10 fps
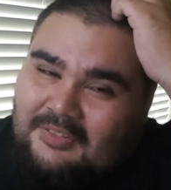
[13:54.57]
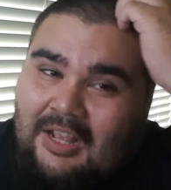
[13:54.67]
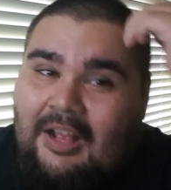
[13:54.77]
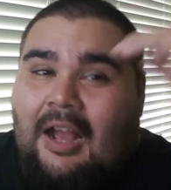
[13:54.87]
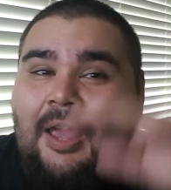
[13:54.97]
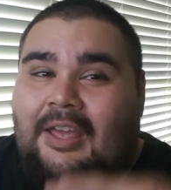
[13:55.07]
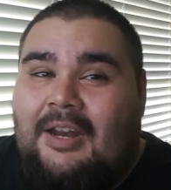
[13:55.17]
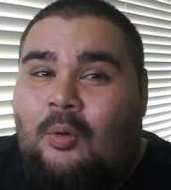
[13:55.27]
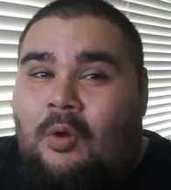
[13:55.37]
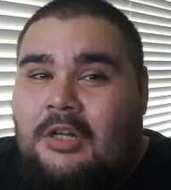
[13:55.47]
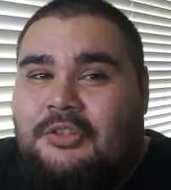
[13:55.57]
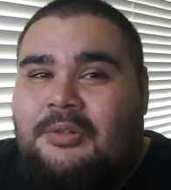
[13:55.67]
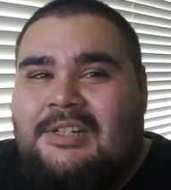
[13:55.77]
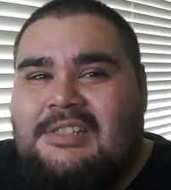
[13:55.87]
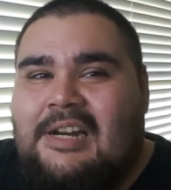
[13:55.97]
I walked through
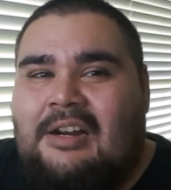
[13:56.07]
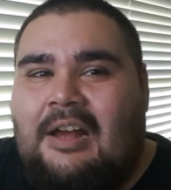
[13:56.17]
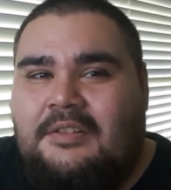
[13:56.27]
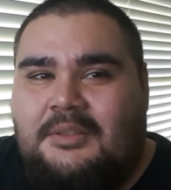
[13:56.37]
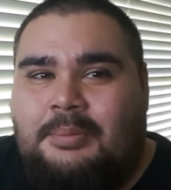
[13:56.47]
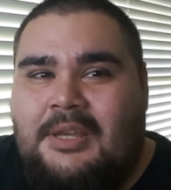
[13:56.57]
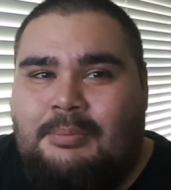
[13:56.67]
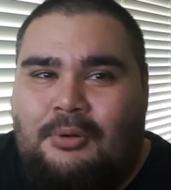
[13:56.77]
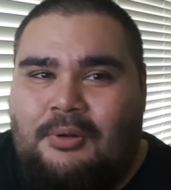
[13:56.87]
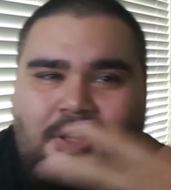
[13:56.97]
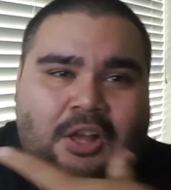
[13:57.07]
an entire house of people,